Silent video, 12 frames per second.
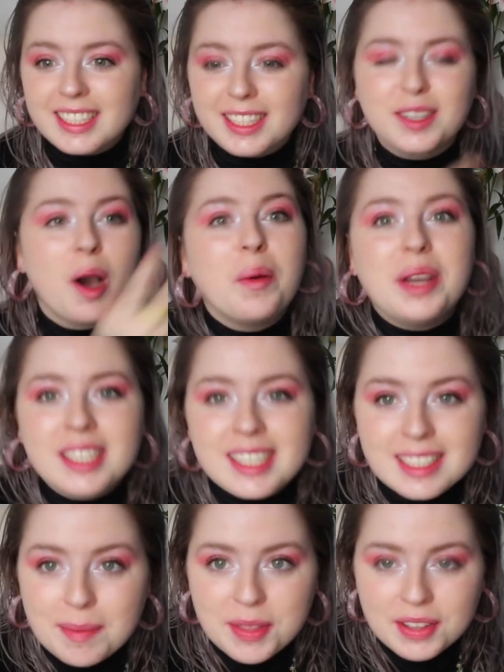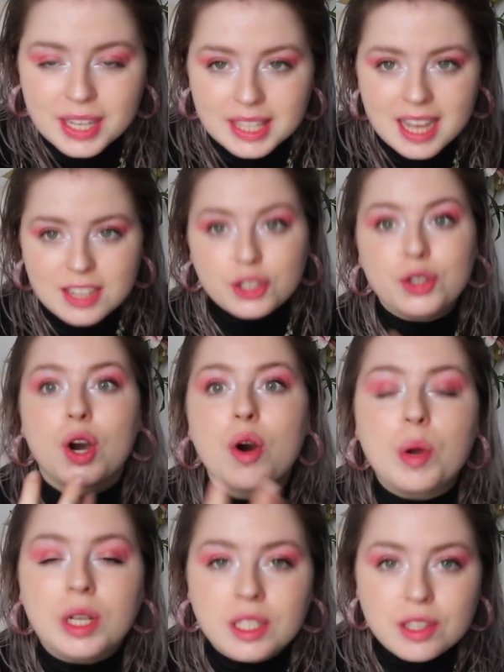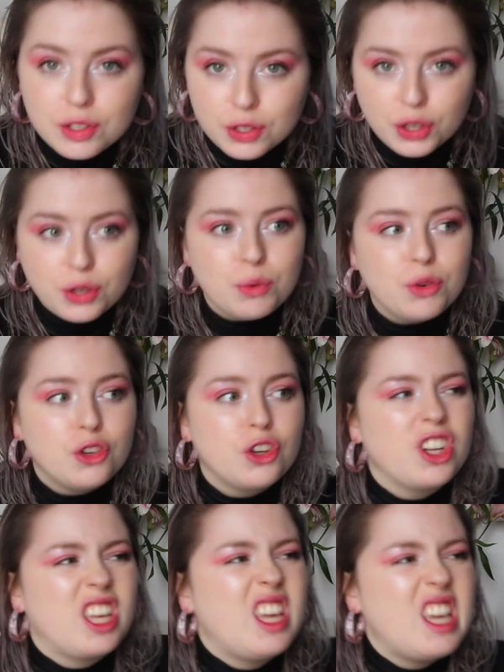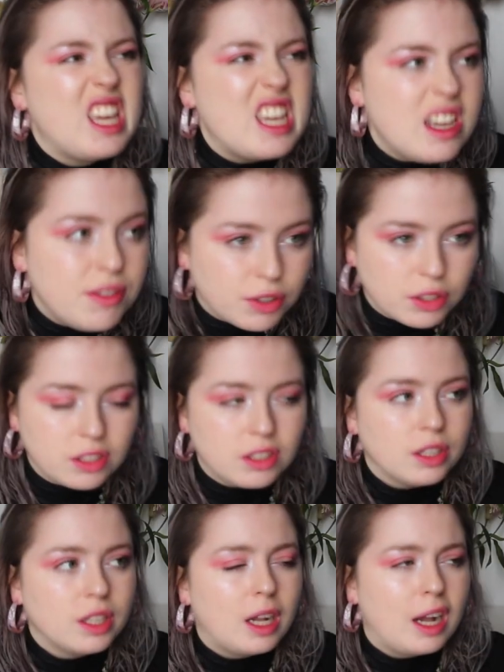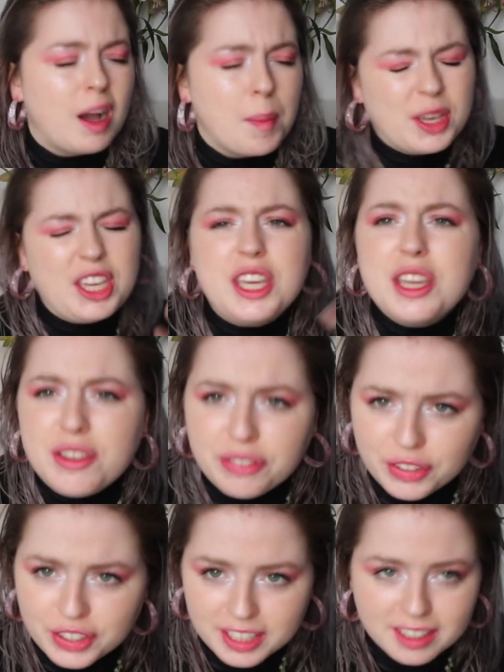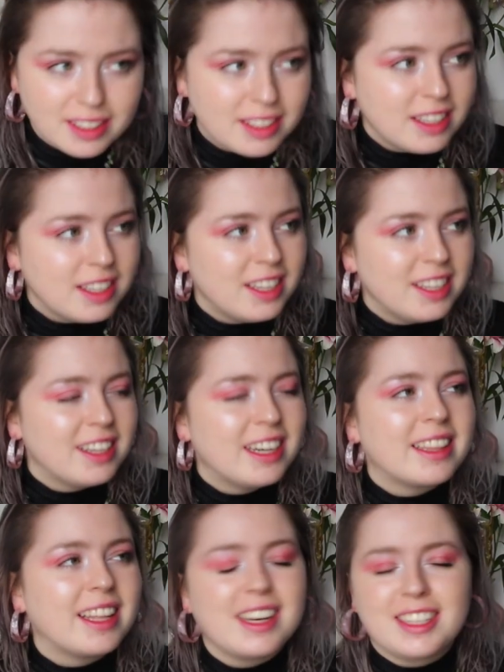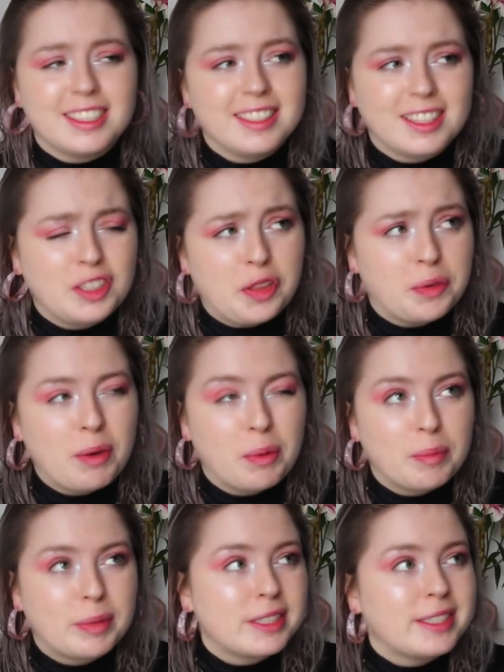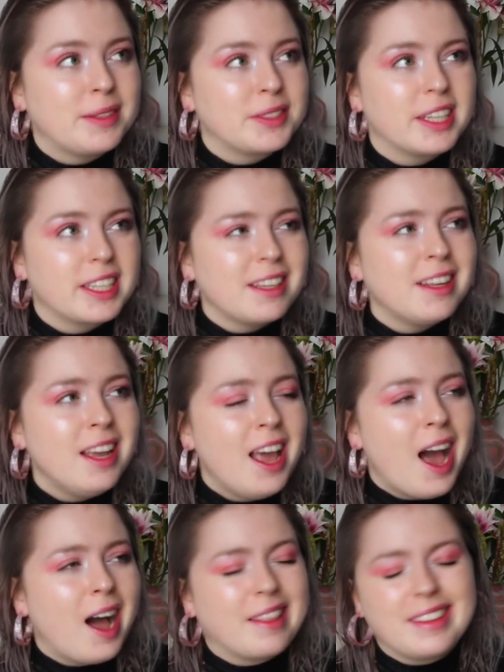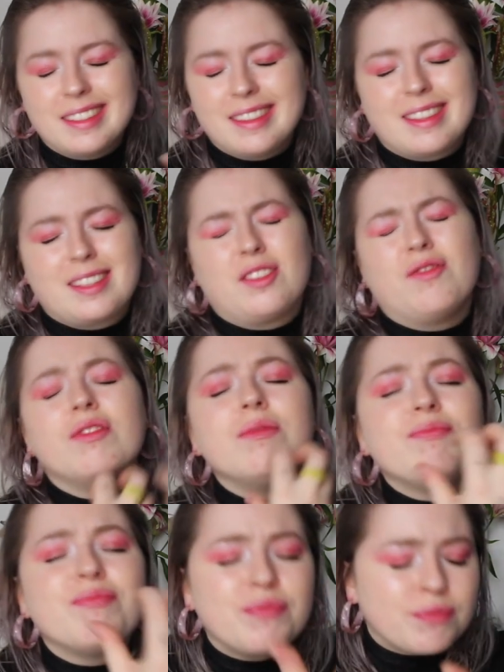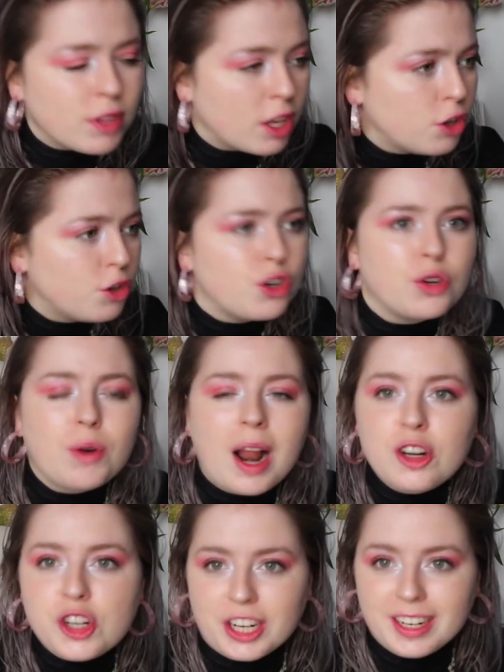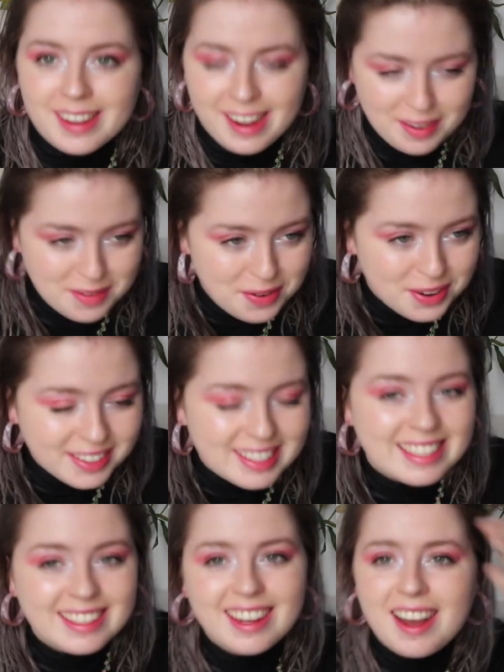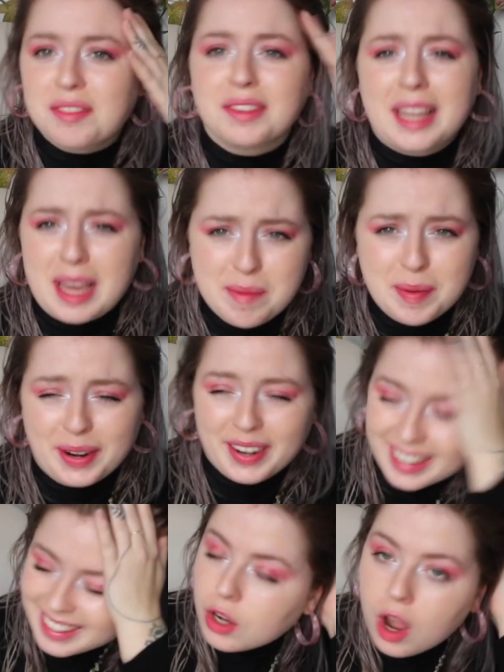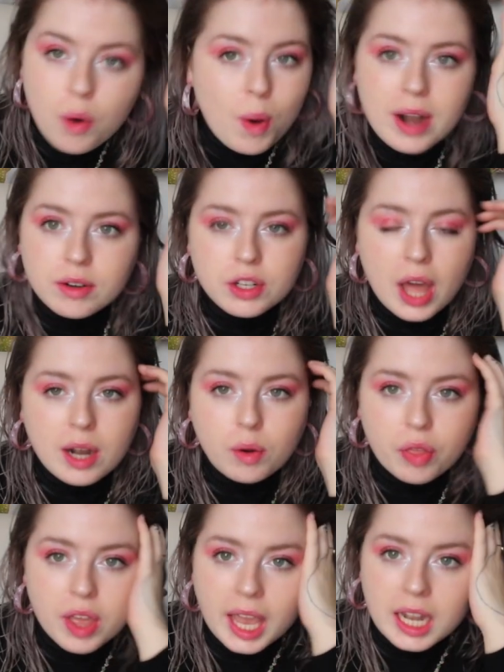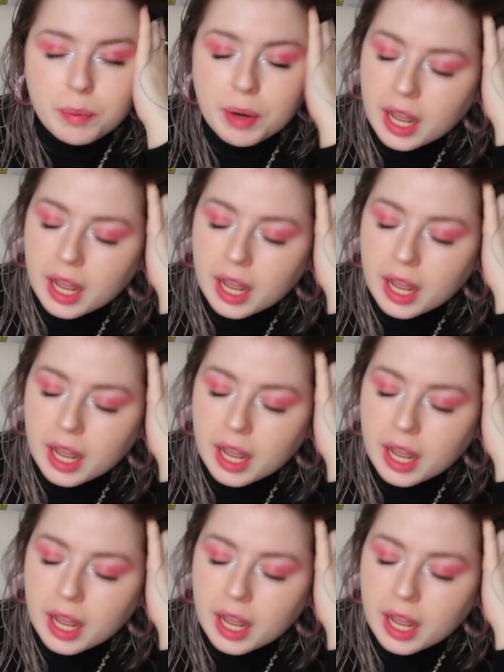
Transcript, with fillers: to go into something like that, to go into this huge heaval, upheaval. That doesn't, that's not the right word, but it sounds like it. This trudging of of labor. No, I don't I don't think anyone